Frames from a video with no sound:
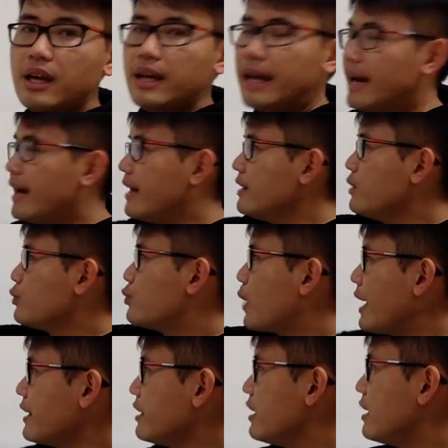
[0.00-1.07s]
And
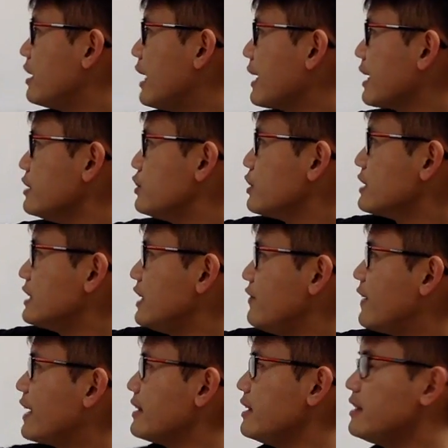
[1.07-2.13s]
right here, I can just
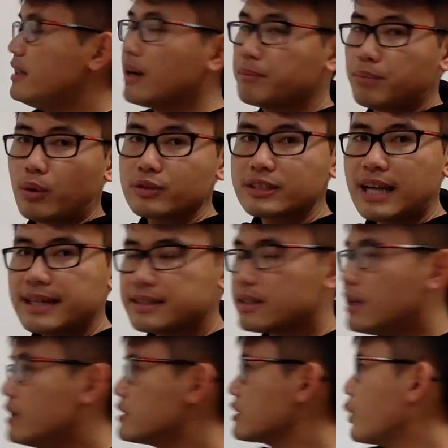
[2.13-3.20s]
divide dt on both sides,
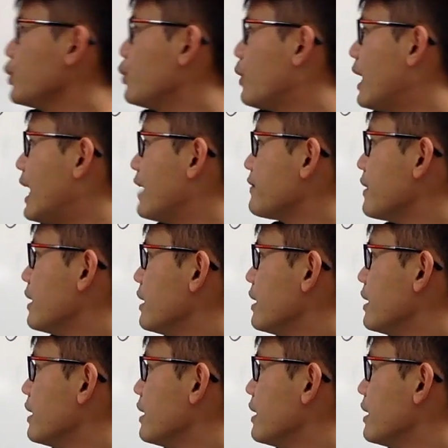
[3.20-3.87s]
so we will have